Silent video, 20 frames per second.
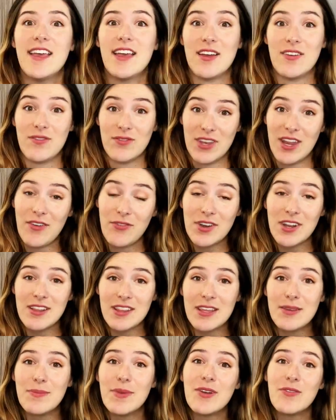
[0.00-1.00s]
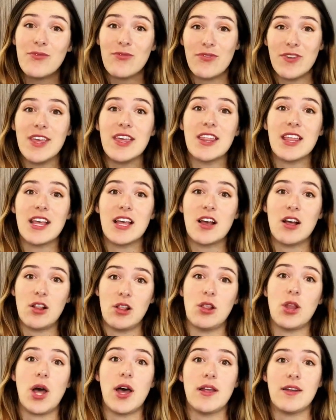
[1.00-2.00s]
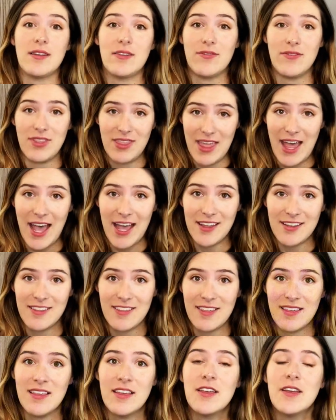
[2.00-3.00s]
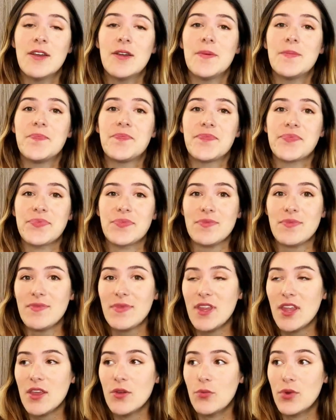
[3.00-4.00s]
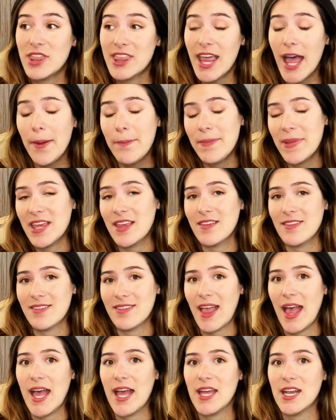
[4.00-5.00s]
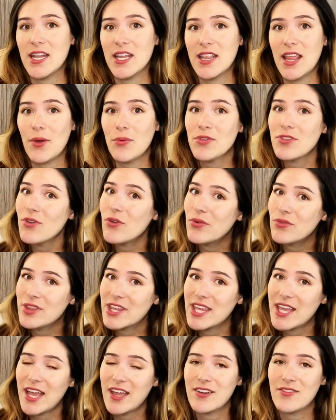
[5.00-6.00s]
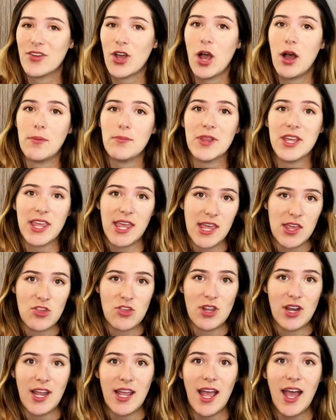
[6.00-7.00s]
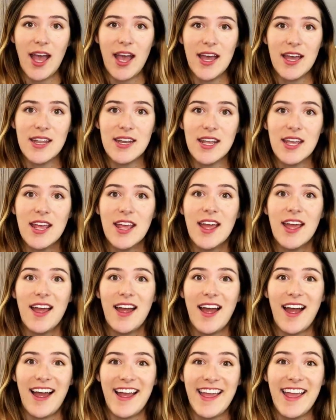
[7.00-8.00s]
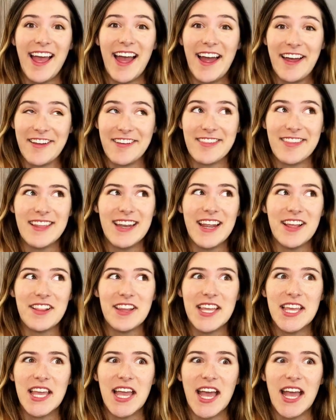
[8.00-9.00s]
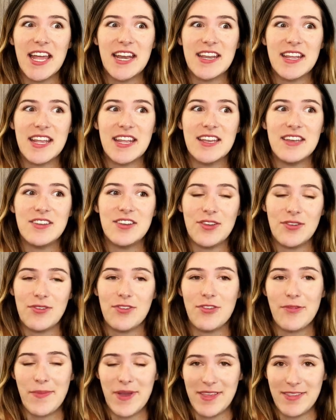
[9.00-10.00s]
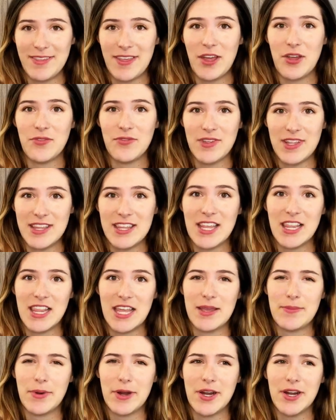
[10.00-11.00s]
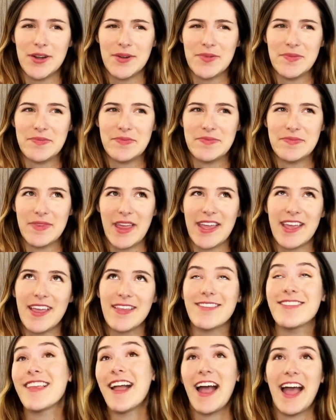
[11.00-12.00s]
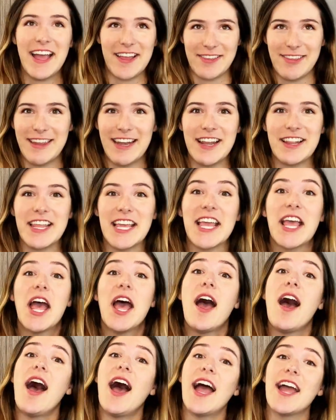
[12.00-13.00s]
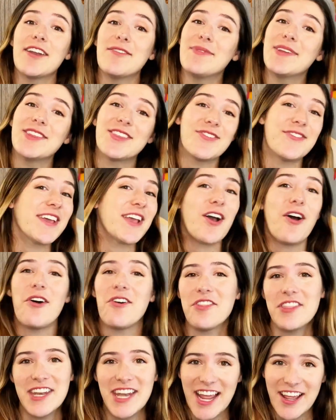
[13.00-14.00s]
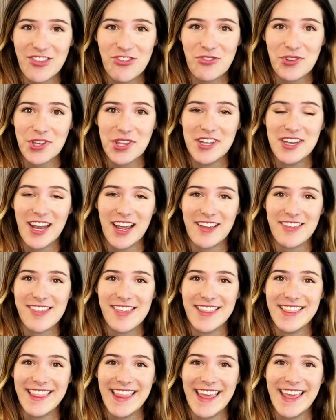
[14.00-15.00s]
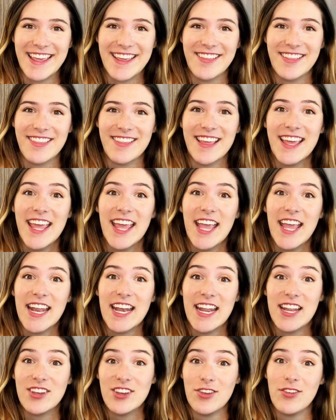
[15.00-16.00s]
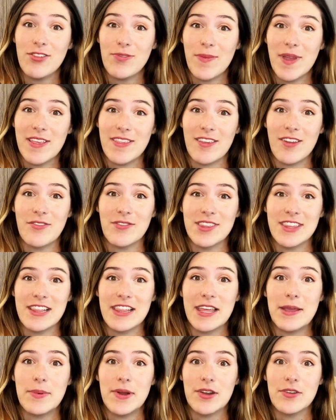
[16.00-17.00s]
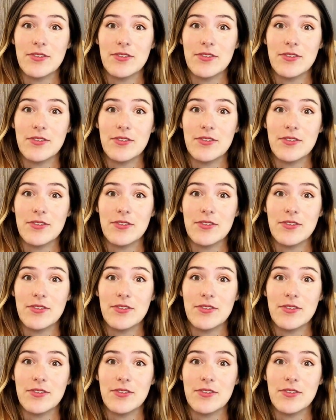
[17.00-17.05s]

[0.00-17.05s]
I've definitely been feeling a lot of that. With that being said, that was the only kind of complication I had. I accidentally had induced myself into labor. I guess not accidentally. I'd been doing all the natural induction things and I induced myself into labor